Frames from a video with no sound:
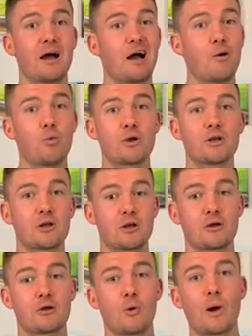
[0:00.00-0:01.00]
I
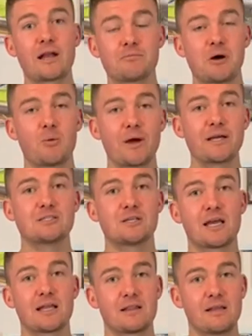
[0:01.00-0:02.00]
wouldn't go out of my way to
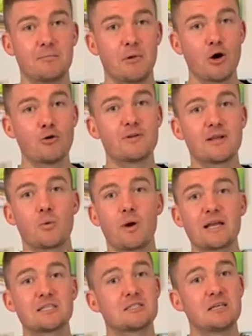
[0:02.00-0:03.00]
get them overly
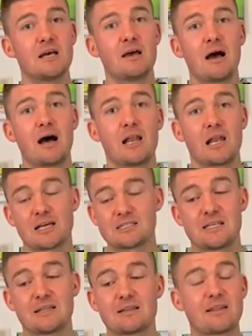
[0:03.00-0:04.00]
wet. Like I
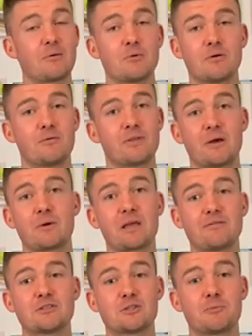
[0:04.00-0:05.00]
said, they were
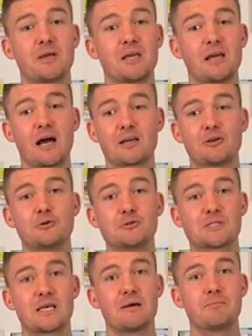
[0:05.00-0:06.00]
given to me. I
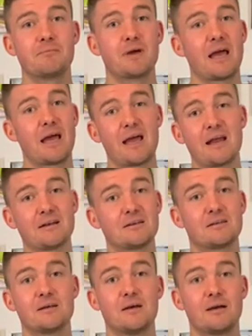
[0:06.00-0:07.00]
used them,
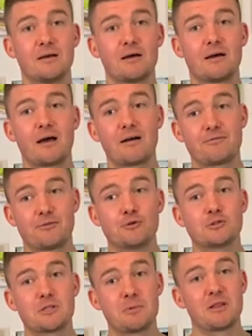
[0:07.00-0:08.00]
and I've
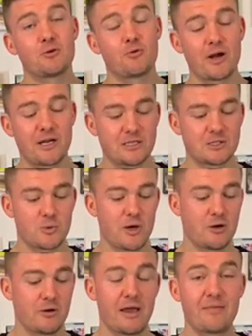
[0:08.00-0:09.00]
used them in the rain as
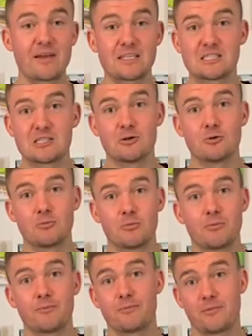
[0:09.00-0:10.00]
well, and they still
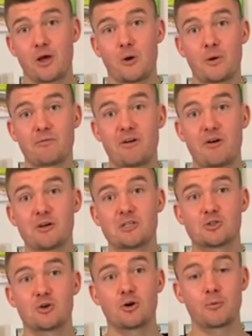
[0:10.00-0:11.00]
going very
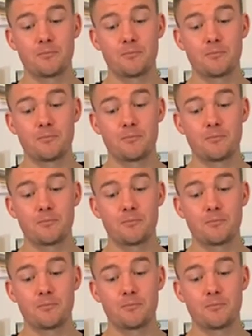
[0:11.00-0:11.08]
strong.